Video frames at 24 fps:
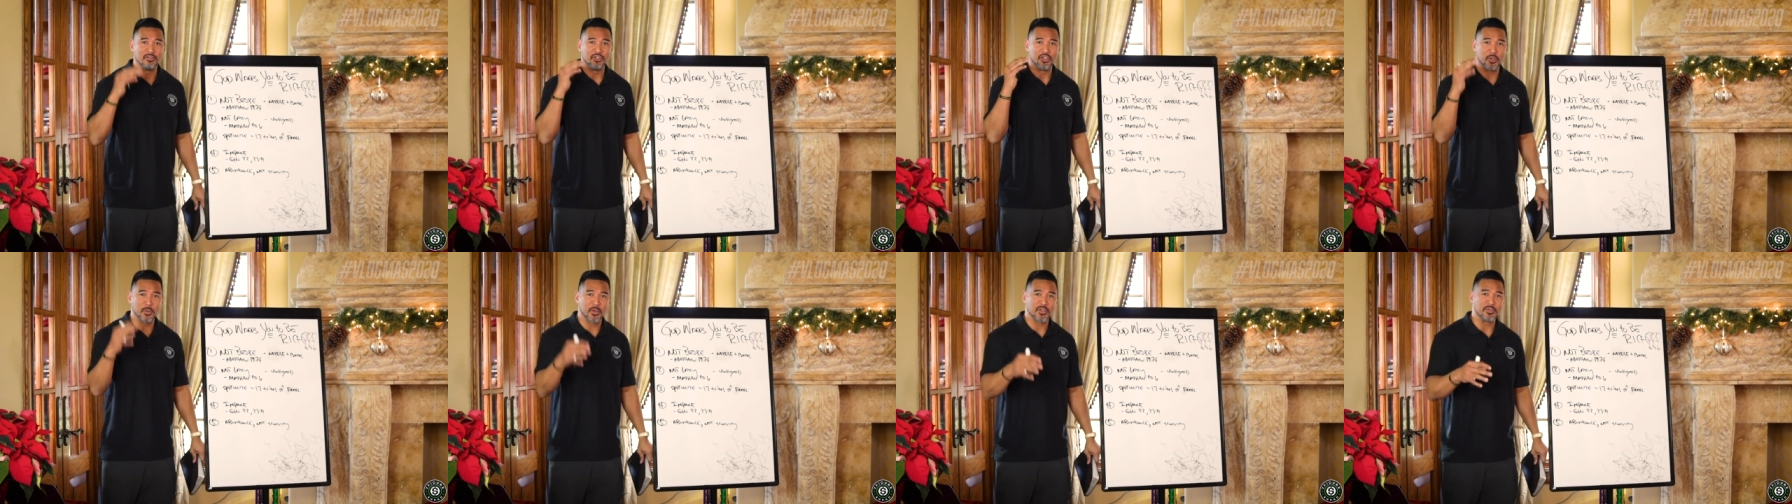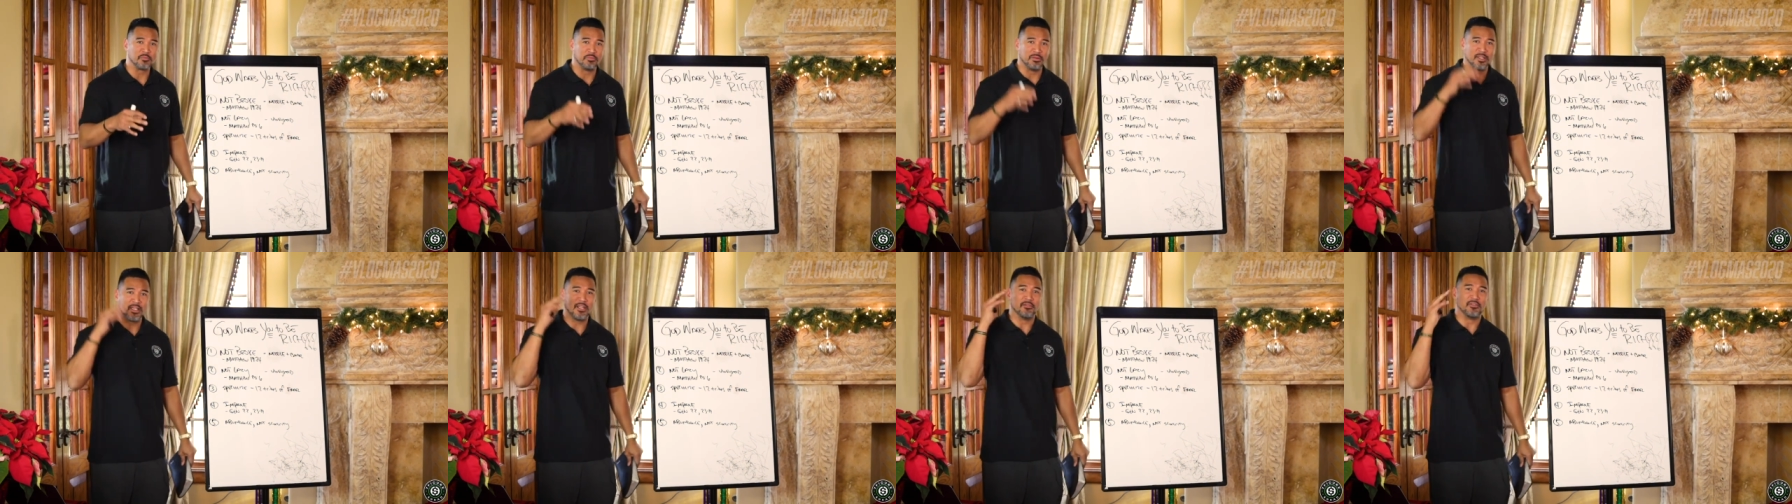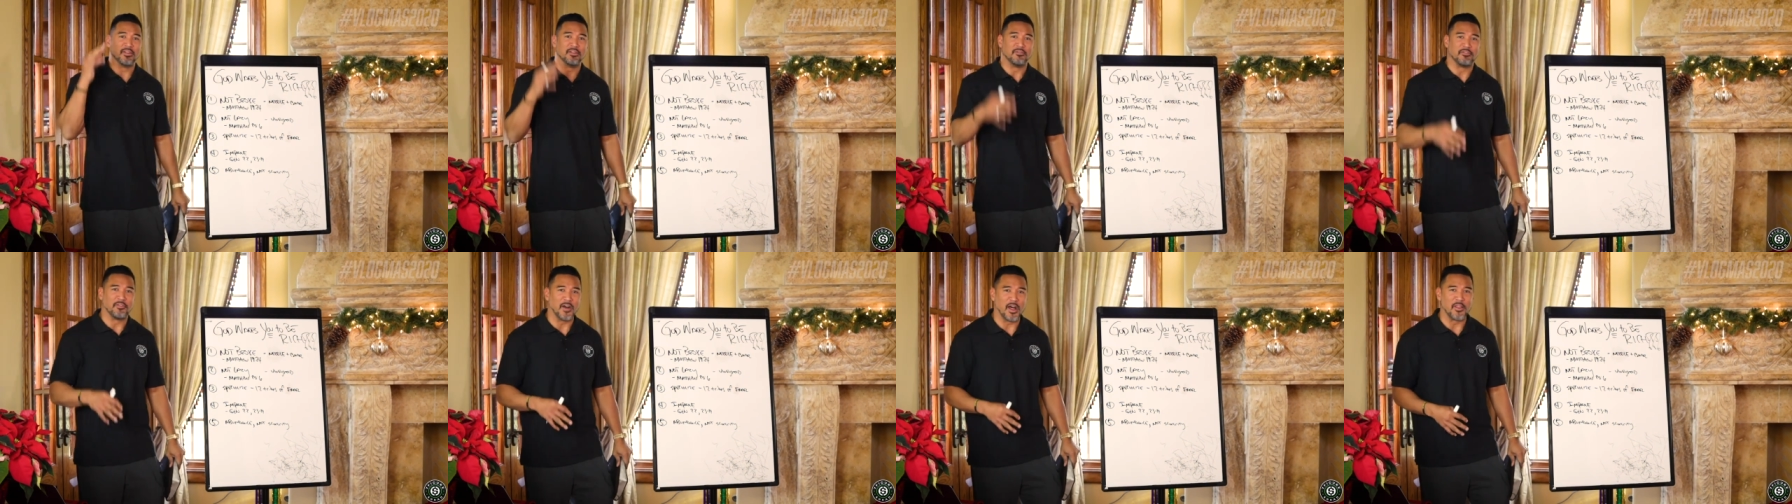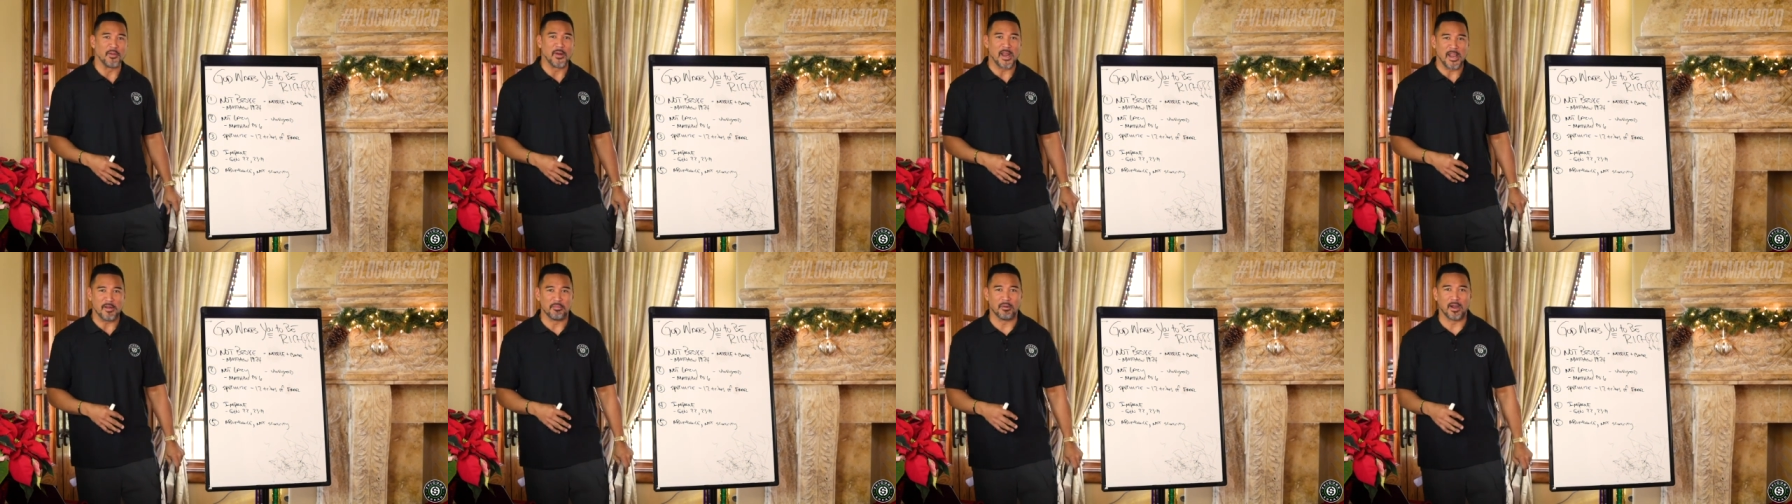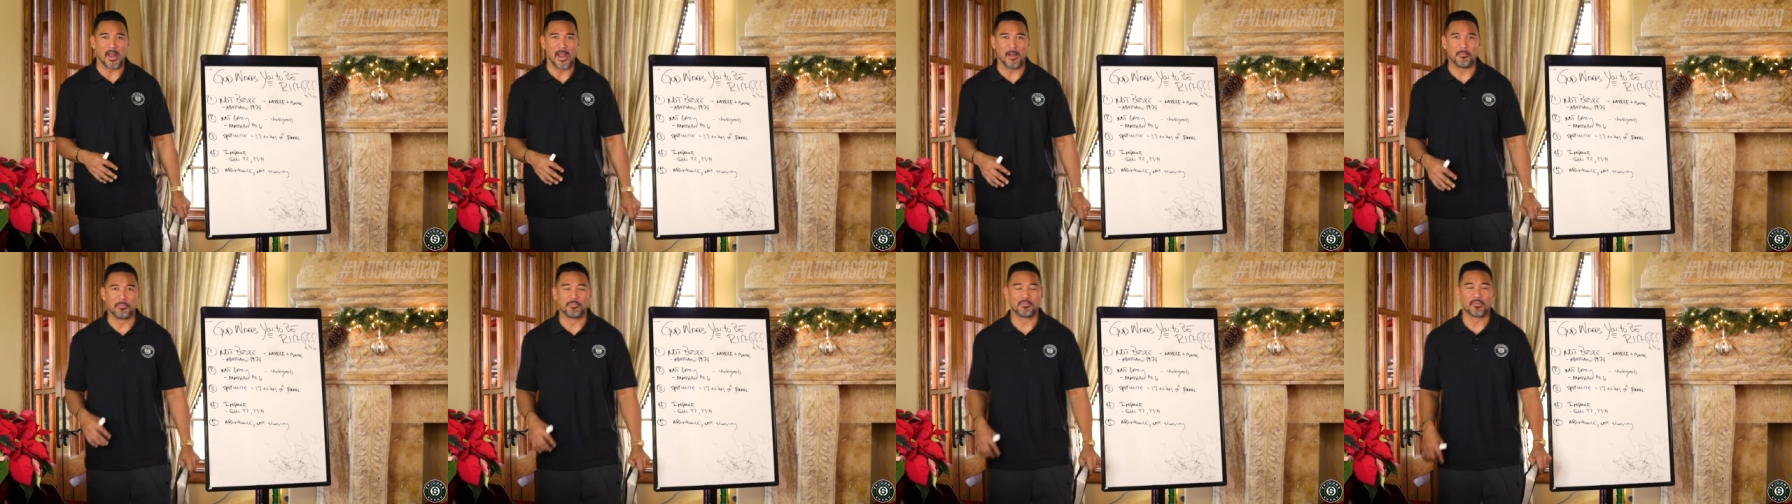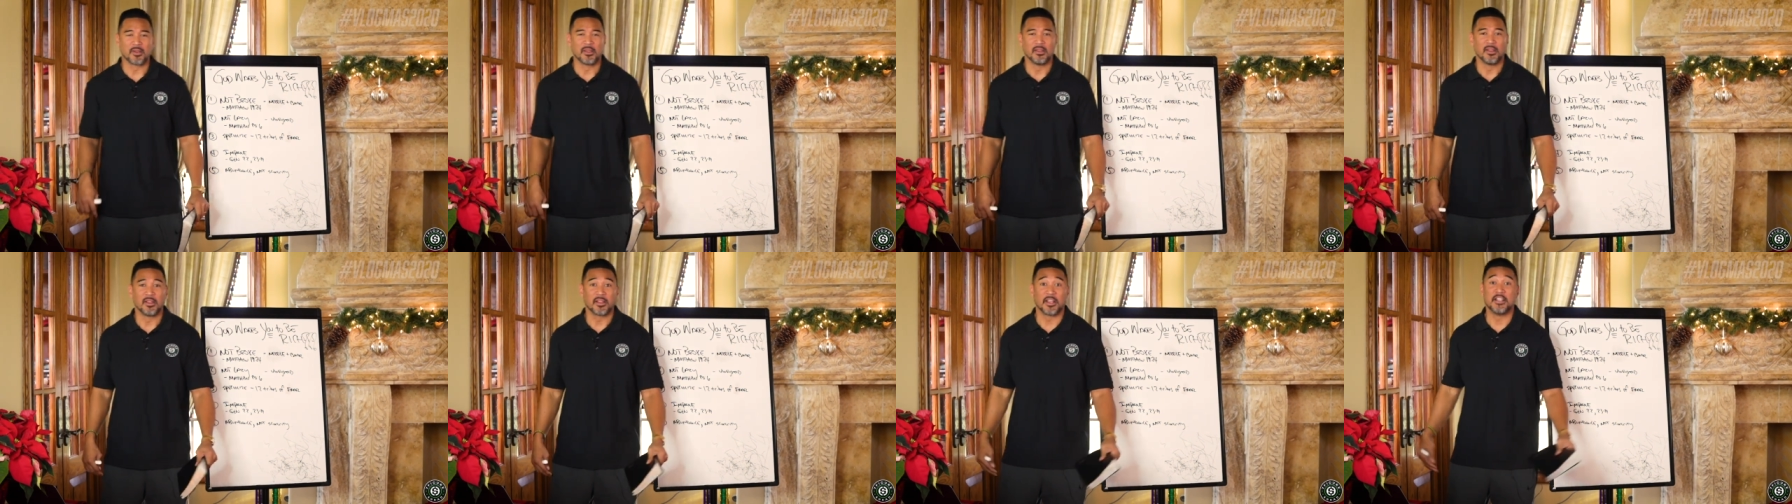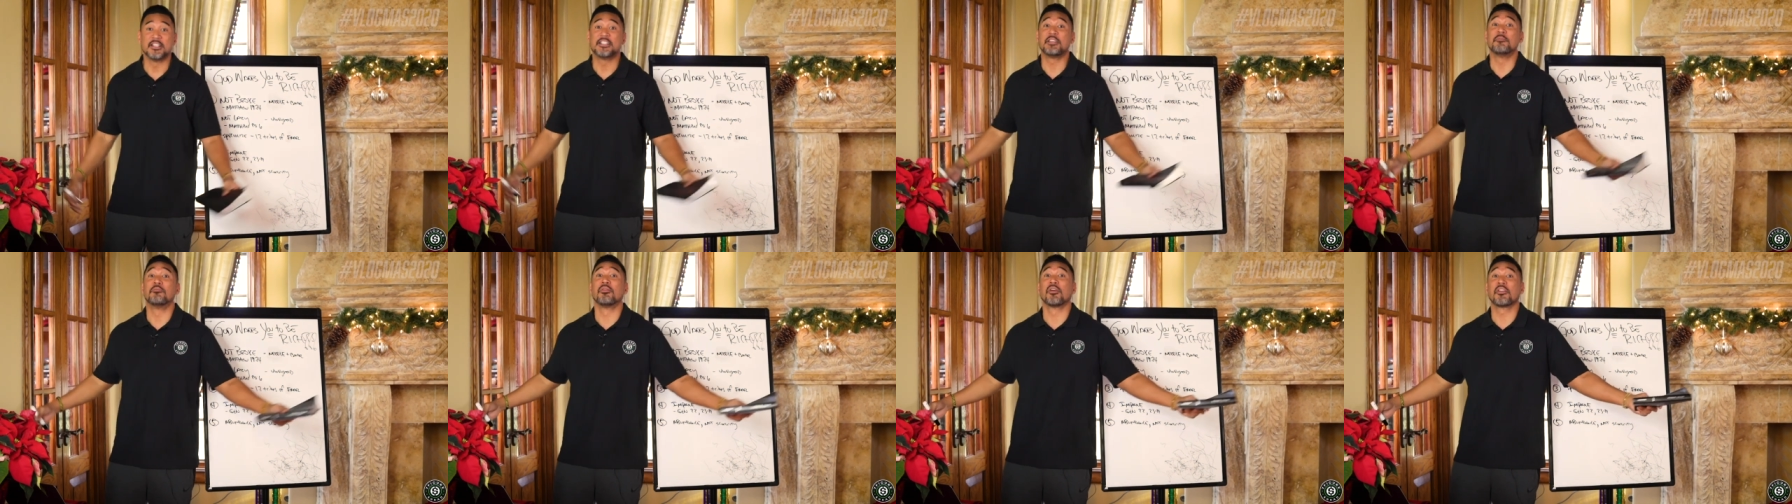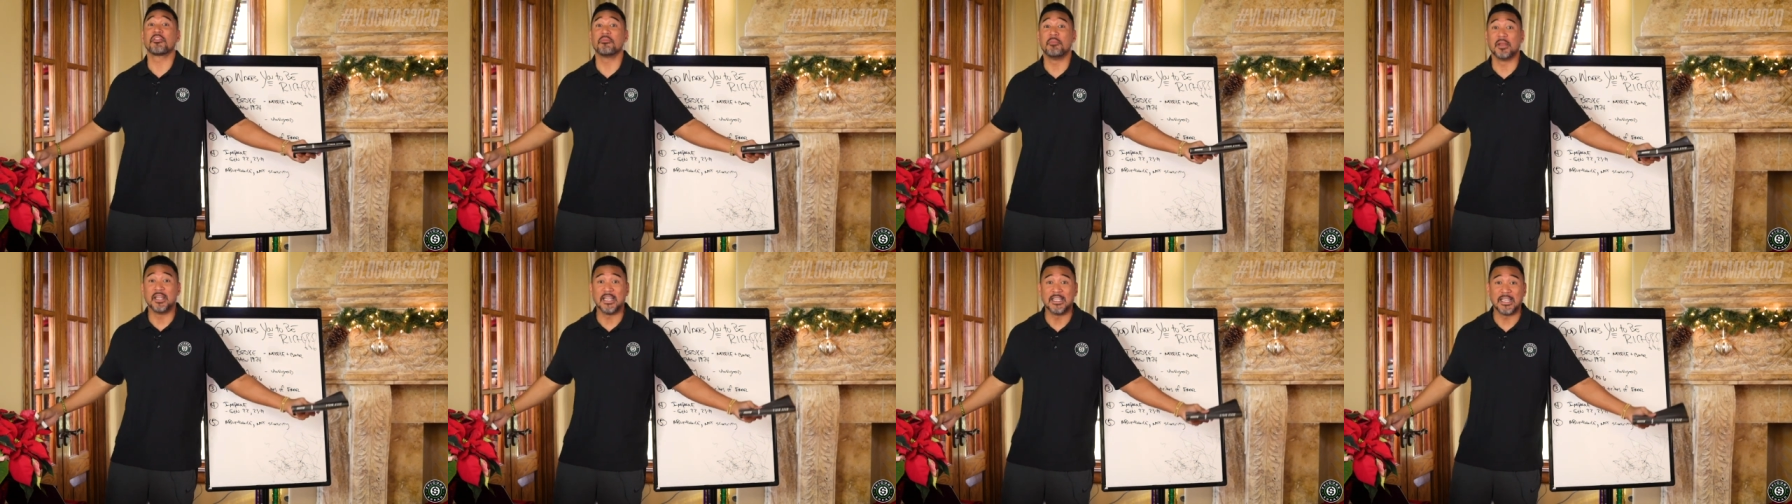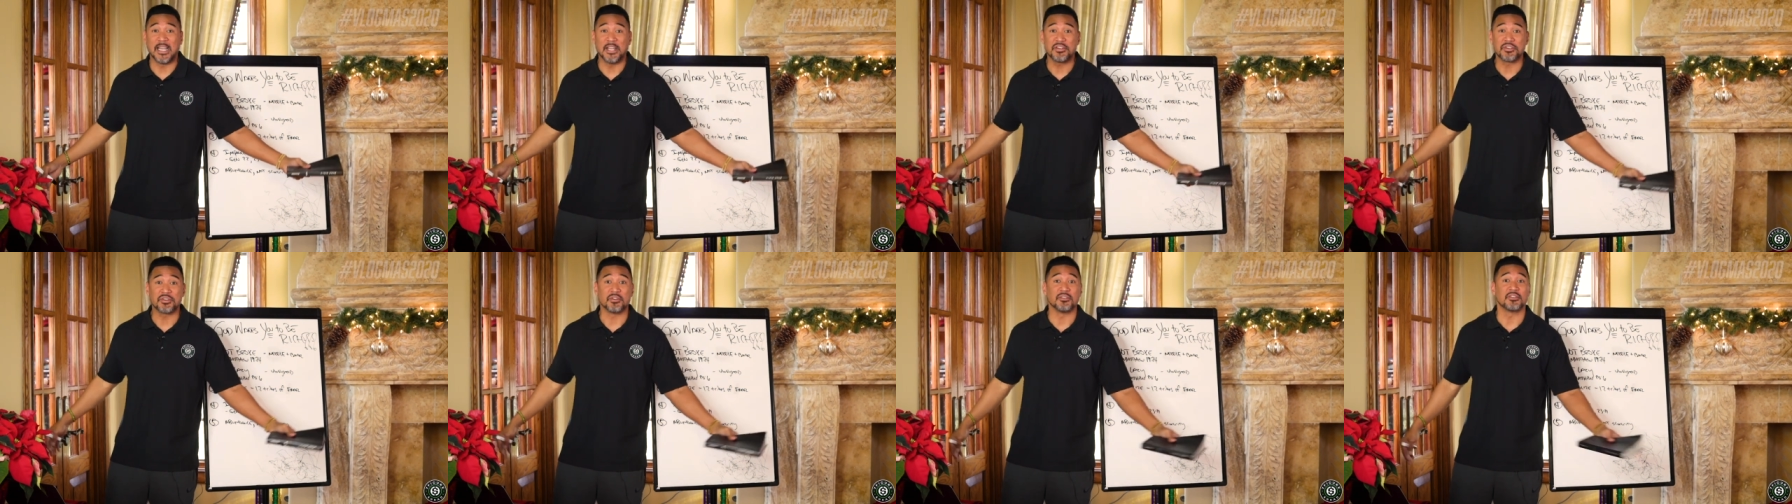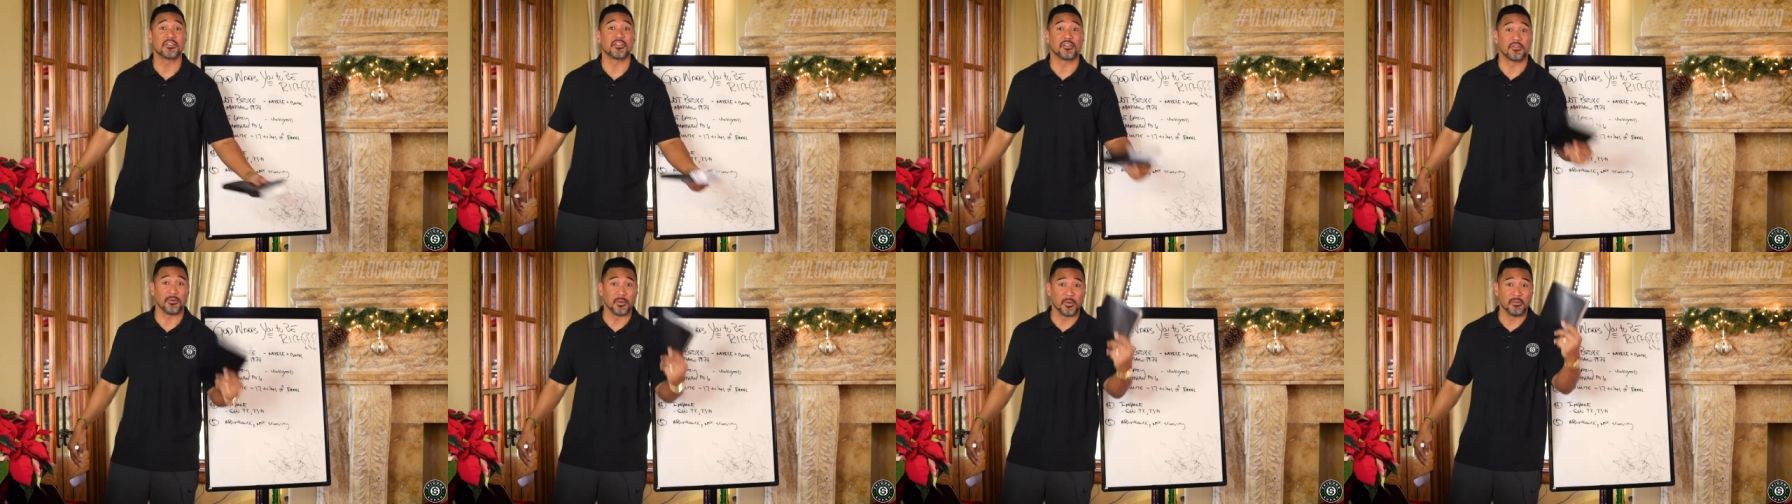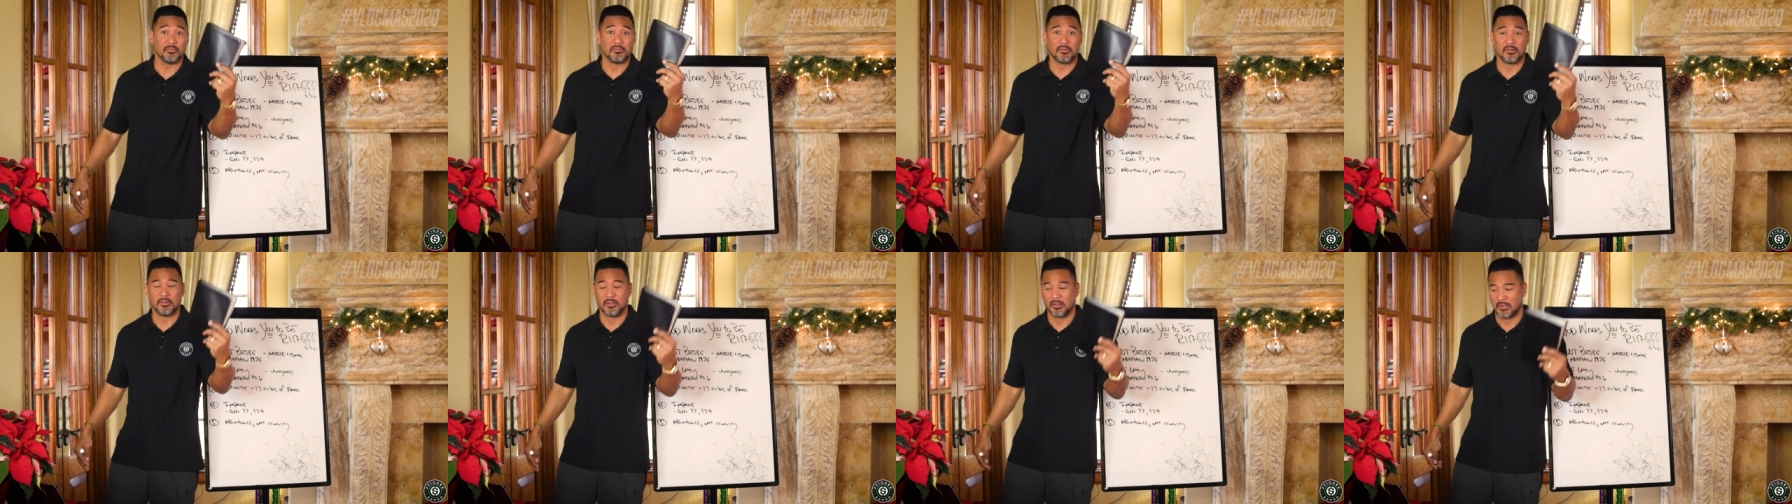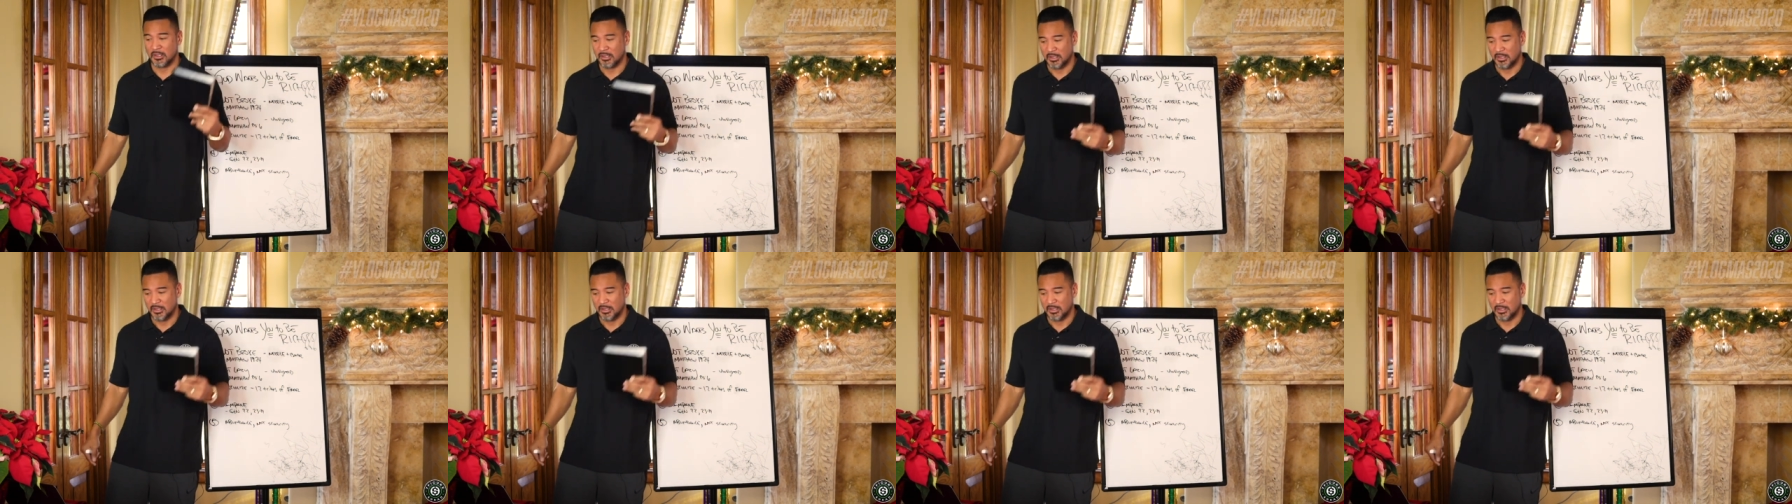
and Jewish believe in Father Abraham because he birthed many nations through,